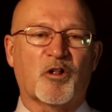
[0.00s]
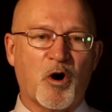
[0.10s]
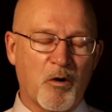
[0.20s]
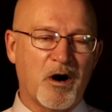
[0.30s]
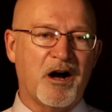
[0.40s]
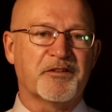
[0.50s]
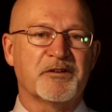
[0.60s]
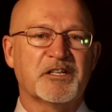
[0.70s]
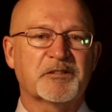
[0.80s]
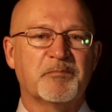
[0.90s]
I'll
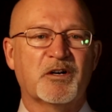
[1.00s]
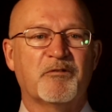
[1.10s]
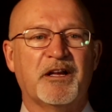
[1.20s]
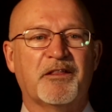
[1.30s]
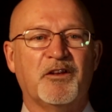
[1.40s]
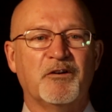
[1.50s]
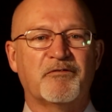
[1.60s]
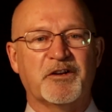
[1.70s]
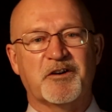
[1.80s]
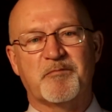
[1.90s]
co-author this book with
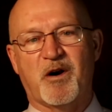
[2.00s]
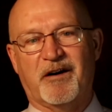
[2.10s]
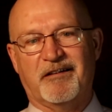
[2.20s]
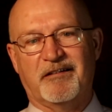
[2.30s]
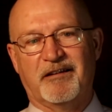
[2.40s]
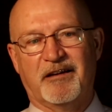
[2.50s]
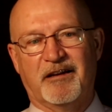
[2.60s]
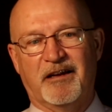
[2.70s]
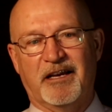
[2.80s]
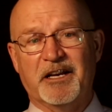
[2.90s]
you for your market.
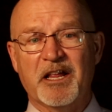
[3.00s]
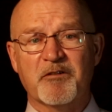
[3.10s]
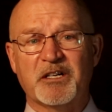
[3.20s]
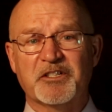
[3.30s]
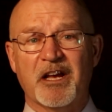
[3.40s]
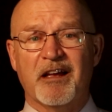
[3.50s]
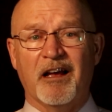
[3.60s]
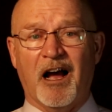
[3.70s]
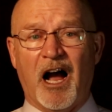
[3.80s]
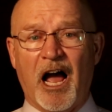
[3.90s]
In other words,
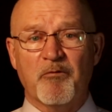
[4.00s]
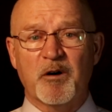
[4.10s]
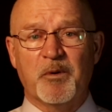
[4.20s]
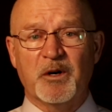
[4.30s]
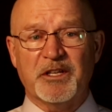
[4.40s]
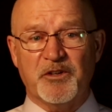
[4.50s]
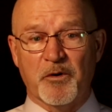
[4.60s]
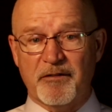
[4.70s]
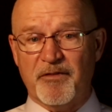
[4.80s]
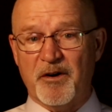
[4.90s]
I will put
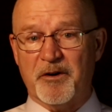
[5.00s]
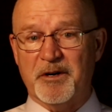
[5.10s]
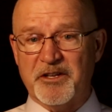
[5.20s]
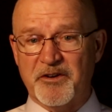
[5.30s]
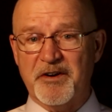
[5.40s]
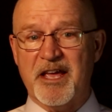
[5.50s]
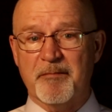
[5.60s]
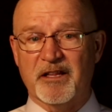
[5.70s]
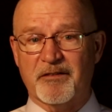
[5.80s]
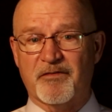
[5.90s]
your photo and your
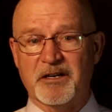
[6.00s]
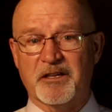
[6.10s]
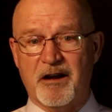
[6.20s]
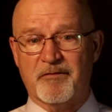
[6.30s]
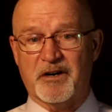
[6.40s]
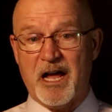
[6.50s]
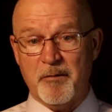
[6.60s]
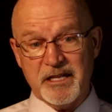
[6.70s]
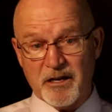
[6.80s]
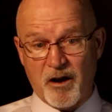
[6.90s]
name on the front cover,
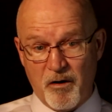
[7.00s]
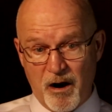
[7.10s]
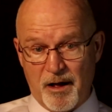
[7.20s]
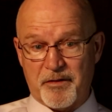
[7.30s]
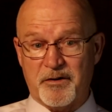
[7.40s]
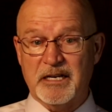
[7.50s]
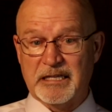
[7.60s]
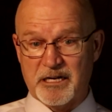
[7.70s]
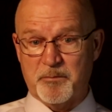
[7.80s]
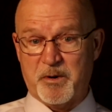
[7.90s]
and I'll be the co-author
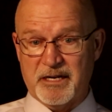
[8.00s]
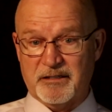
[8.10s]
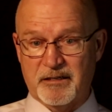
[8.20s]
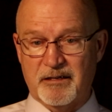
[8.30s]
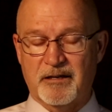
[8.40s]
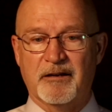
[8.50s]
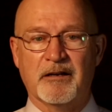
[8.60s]
in little print.